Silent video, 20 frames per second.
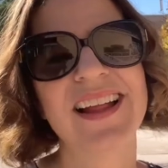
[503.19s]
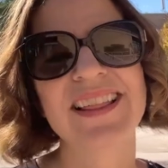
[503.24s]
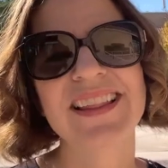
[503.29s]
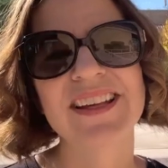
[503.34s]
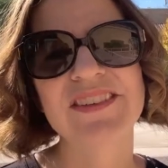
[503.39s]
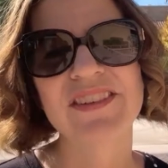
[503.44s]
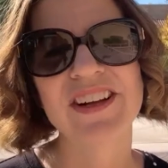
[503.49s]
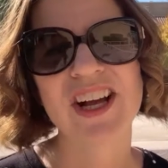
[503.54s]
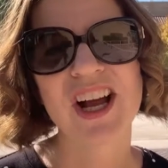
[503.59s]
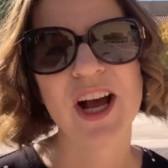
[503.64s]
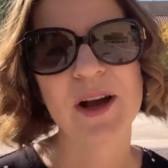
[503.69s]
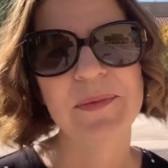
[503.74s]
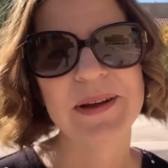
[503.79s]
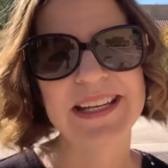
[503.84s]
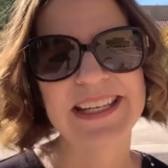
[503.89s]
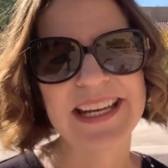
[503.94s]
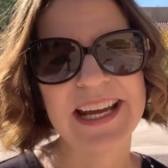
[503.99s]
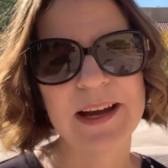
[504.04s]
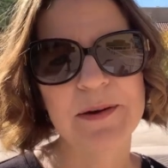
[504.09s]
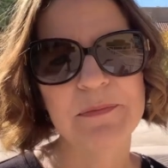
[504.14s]
leave a
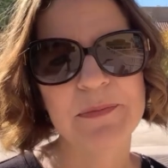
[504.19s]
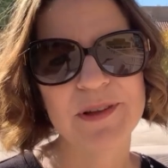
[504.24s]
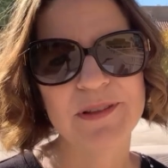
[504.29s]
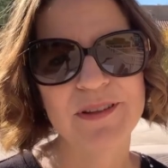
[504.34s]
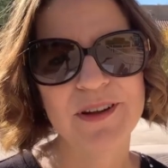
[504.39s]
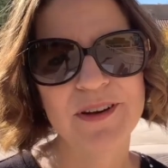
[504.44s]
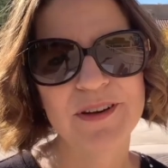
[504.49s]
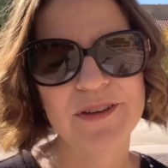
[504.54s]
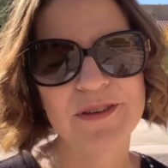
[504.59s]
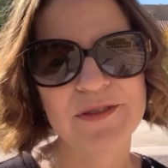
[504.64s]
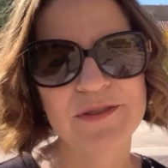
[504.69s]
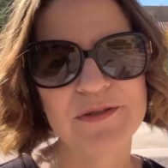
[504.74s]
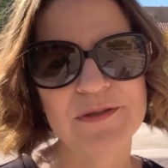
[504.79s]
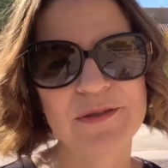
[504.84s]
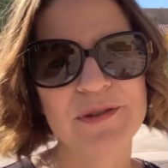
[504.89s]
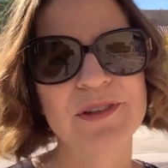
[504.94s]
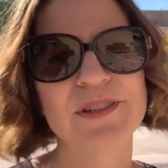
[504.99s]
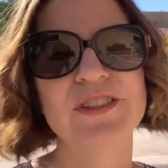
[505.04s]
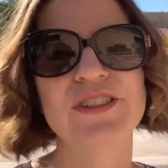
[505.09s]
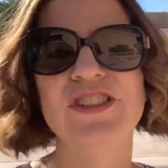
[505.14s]
comment down below,
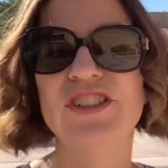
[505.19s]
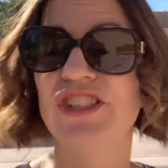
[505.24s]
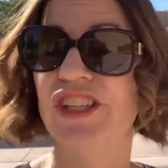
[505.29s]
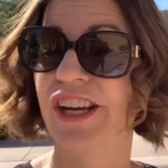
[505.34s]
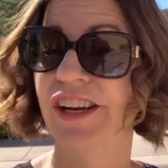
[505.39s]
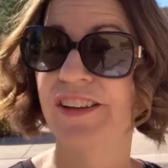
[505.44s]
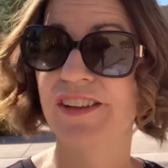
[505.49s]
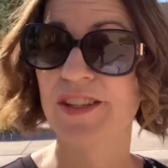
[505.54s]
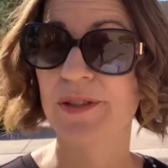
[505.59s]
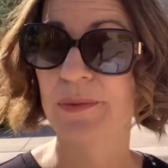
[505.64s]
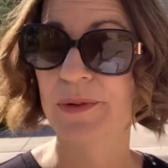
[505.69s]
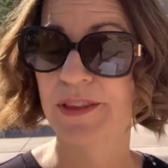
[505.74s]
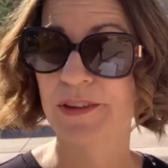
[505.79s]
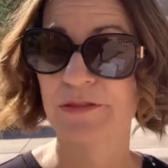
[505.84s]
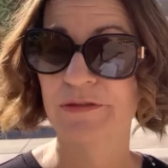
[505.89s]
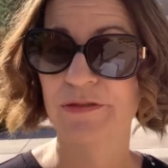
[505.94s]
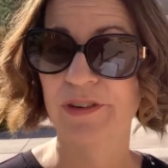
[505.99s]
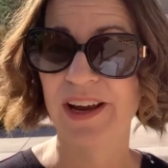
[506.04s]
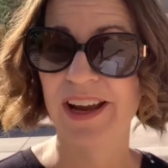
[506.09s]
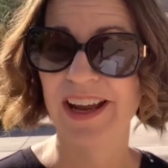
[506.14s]
share this with a
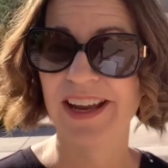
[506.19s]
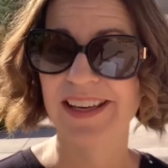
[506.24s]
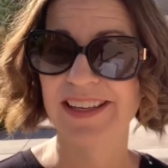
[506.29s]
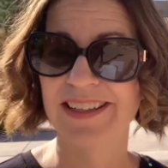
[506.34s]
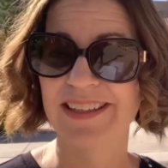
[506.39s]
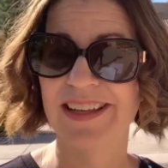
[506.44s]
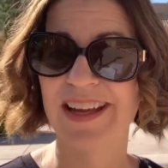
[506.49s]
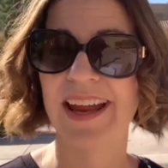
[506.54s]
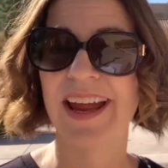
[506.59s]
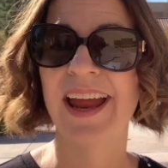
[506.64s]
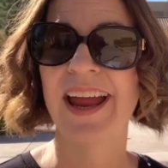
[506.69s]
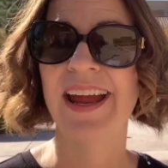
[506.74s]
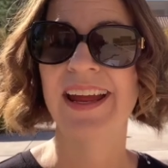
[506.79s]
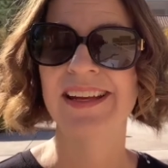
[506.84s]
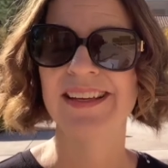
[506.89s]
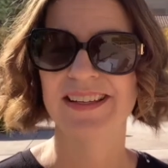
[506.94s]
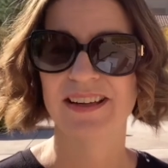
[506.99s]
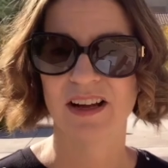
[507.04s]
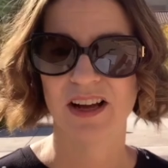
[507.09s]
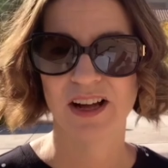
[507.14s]
friend,
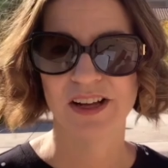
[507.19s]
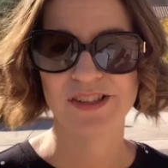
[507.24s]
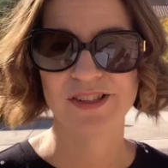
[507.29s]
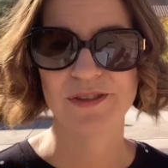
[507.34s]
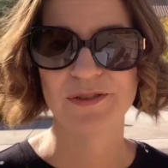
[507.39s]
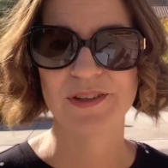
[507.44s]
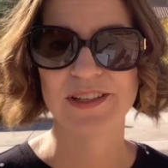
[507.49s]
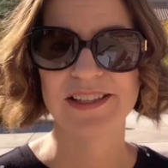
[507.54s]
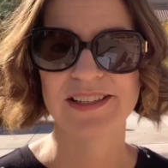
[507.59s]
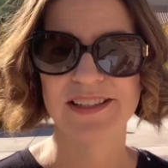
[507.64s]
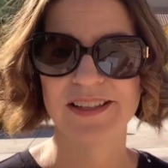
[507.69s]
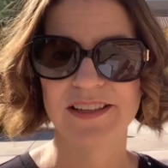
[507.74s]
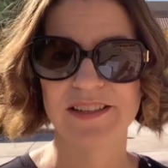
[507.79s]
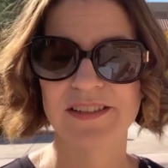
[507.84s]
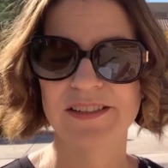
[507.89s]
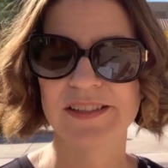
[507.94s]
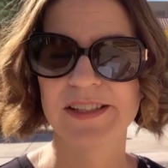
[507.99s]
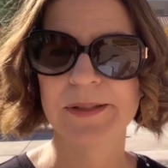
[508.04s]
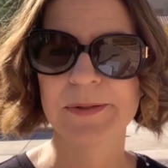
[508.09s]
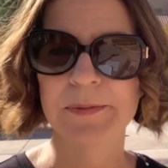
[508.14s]
and also consider
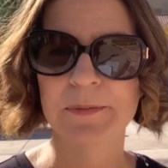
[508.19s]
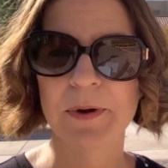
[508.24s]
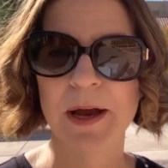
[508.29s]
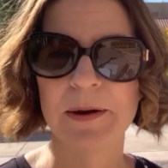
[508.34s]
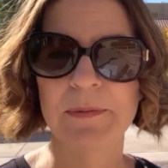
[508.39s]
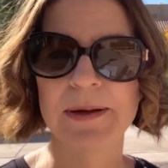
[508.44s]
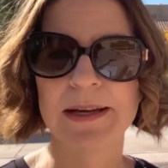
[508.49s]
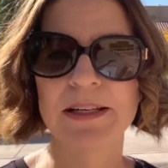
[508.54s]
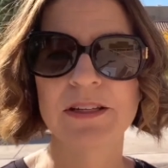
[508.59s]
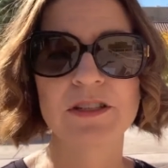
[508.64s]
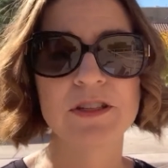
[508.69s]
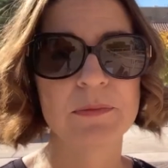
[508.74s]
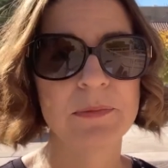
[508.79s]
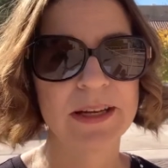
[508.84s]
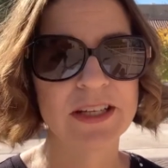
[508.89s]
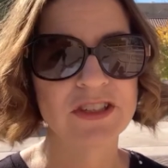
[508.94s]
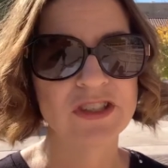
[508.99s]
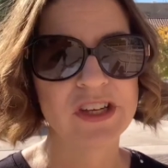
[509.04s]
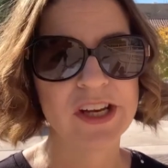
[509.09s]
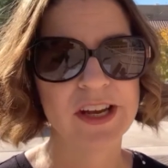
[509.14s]
subscribing to
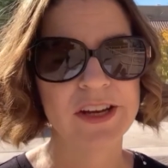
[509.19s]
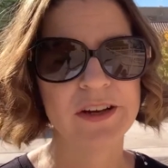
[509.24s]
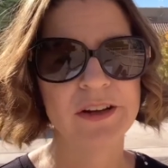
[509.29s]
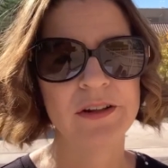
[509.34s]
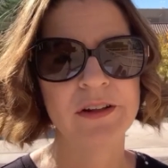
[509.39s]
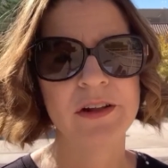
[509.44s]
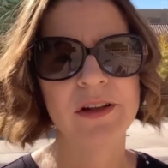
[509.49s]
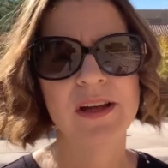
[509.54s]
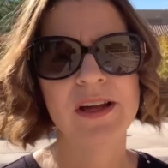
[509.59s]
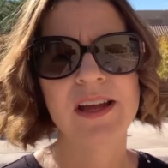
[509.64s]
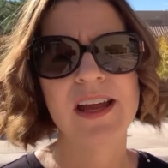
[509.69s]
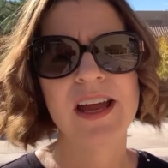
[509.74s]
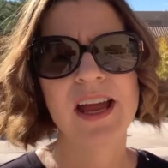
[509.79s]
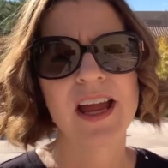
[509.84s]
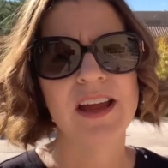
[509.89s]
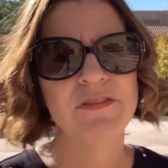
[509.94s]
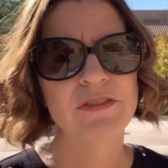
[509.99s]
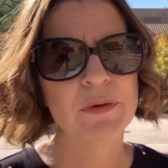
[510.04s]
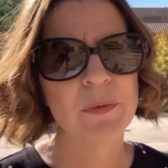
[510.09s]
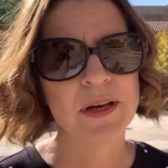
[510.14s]
my channel
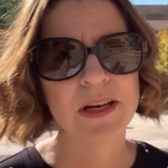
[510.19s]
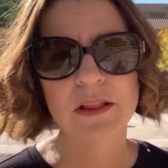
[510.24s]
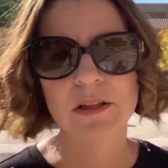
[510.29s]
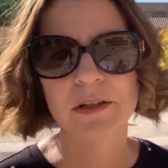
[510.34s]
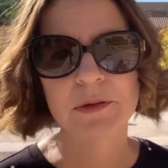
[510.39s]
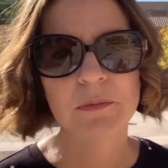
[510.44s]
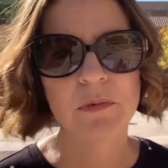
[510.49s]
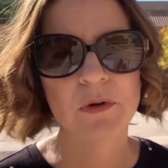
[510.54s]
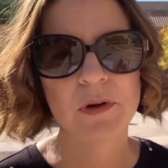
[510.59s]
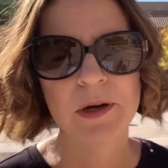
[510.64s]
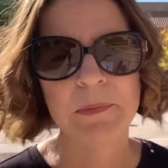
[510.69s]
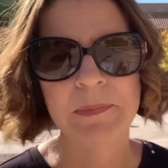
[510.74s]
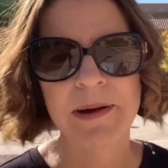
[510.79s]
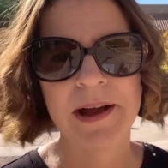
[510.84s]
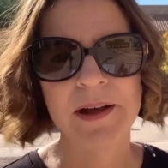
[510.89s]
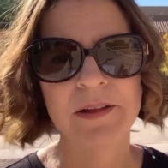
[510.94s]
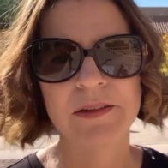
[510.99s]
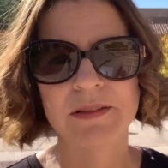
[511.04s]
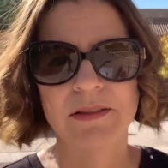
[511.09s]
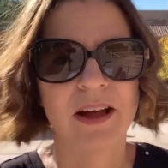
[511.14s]
if you want to learn more
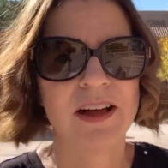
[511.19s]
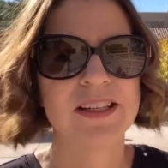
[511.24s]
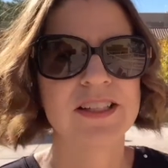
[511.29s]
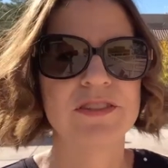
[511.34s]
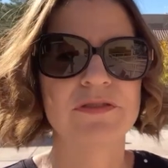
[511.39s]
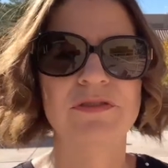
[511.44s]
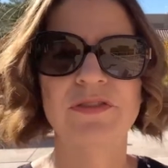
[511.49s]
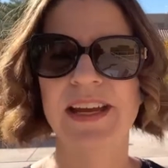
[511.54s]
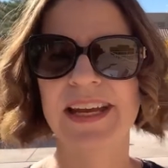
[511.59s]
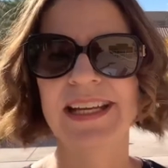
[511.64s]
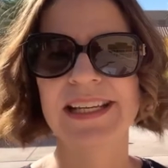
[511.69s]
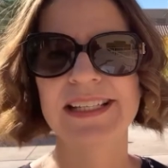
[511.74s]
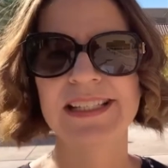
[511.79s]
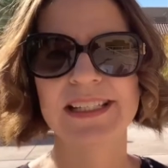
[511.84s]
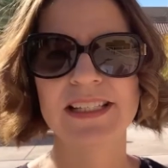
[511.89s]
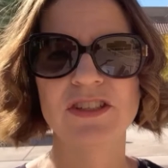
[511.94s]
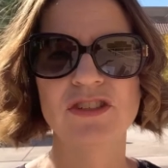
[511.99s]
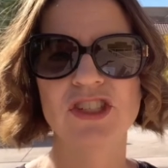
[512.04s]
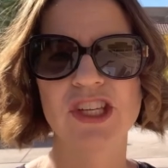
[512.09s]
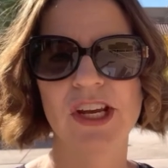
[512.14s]
about Las Vegas
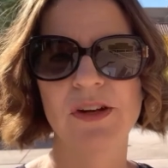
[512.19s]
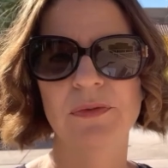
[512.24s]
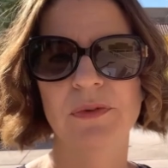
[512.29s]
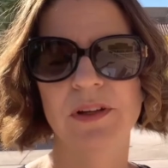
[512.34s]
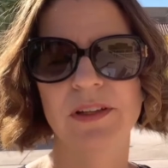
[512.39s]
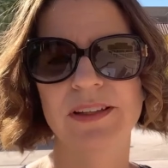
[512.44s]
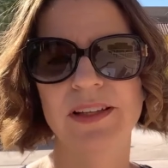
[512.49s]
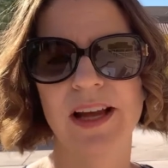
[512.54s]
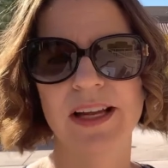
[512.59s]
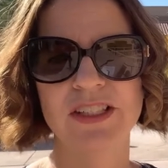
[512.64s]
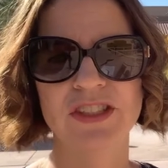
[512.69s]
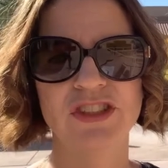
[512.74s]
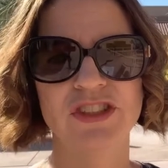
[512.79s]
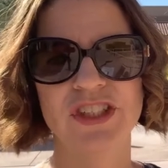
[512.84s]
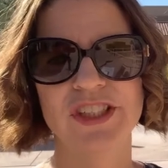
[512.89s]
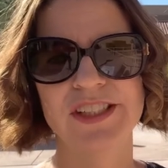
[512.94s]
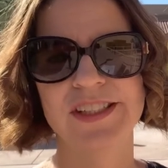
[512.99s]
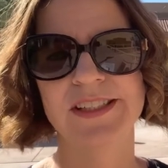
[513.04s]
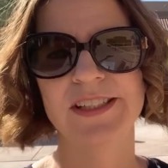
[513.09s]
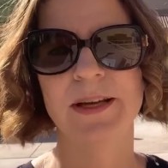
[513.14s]
in general, not
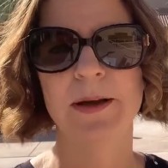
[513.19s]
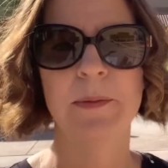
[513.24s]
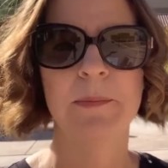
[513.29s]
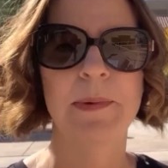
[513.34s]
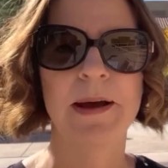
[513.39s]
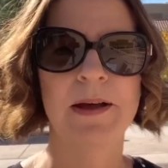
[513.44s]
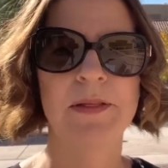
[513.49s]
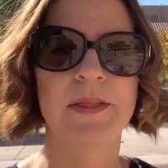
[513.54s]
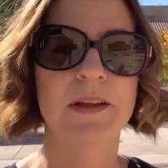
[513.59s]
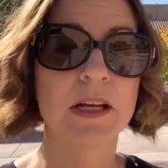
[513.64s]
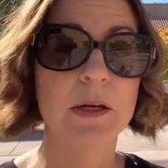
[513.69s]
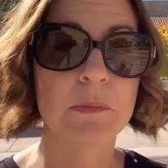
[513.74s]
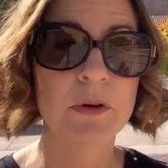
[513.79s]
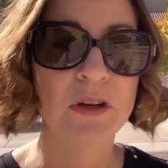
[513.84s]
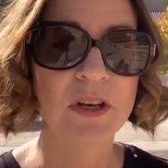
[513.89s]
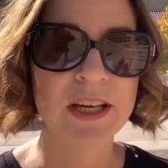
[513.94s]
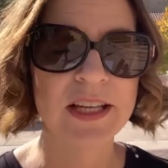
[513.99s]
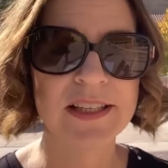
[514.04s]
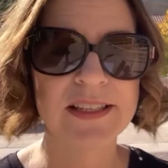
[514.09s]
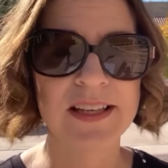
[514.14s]
just about the
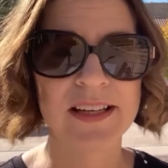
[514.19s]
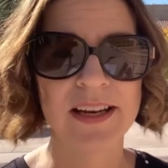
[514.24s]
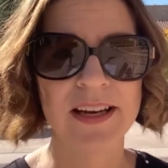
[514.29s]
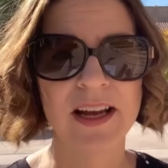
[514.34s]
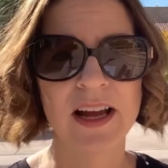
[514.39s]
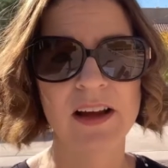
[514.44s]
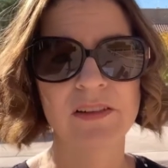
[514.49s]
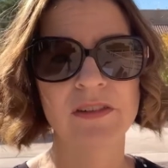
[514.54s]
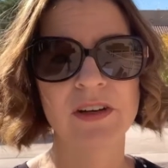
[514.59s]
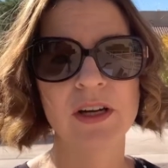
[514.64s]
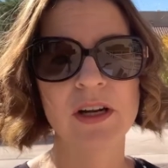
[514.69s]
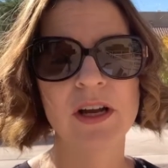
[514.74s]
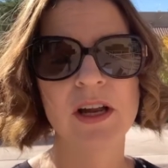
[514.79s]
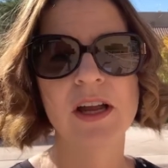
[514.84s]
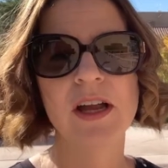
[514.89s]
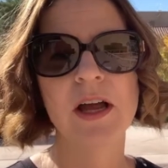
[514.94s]
communities that I cover,